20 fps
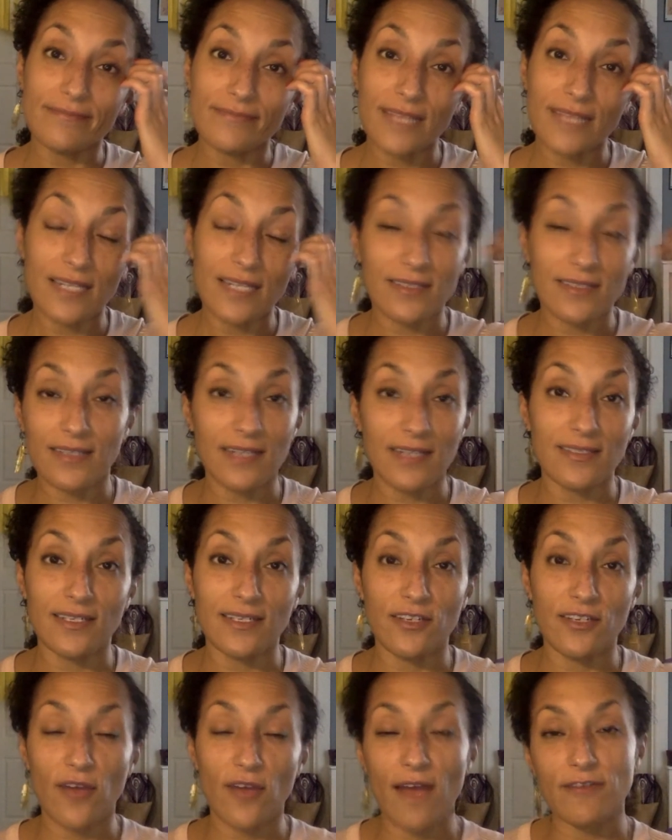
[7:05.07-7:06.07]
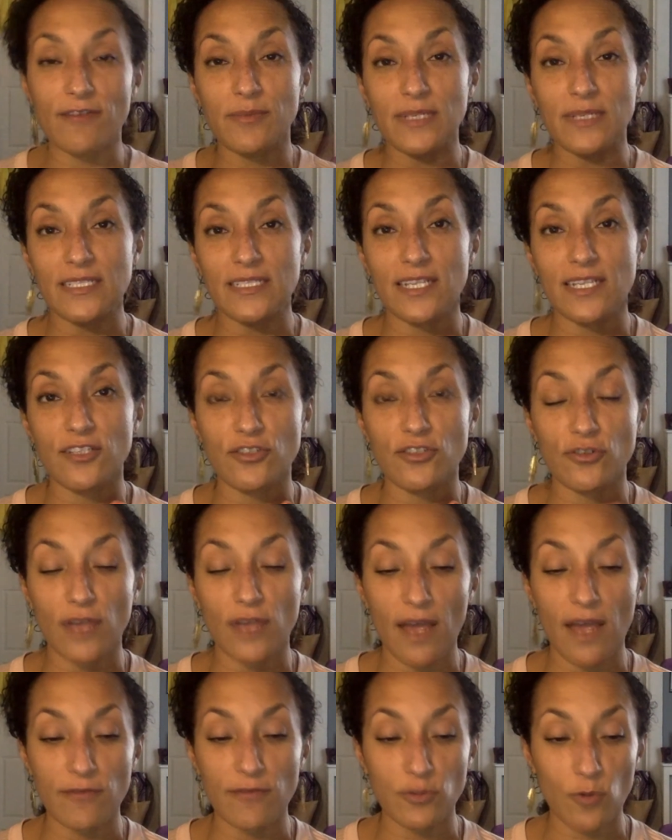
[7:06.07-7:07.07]
That's it. You have to be intentional. You
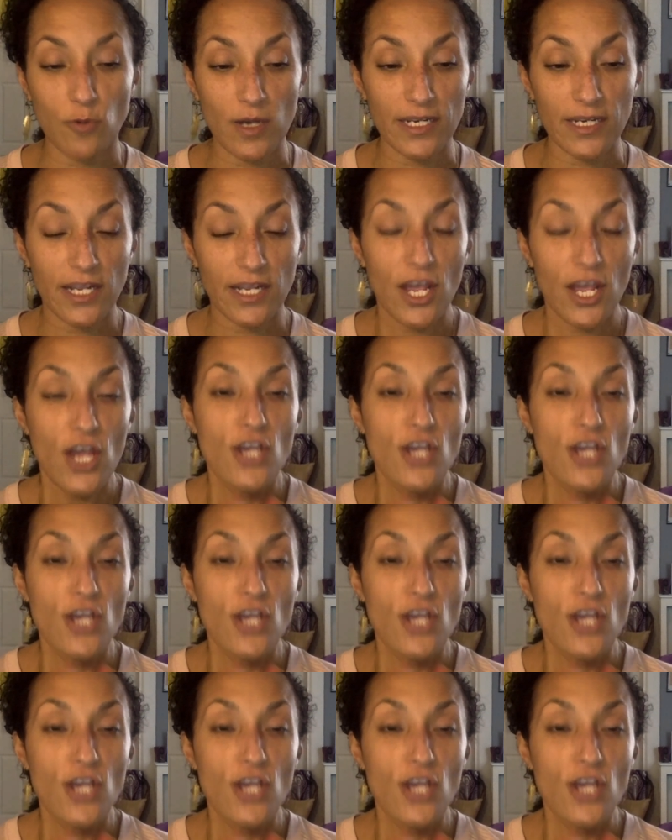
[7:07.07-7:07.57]
have to want it.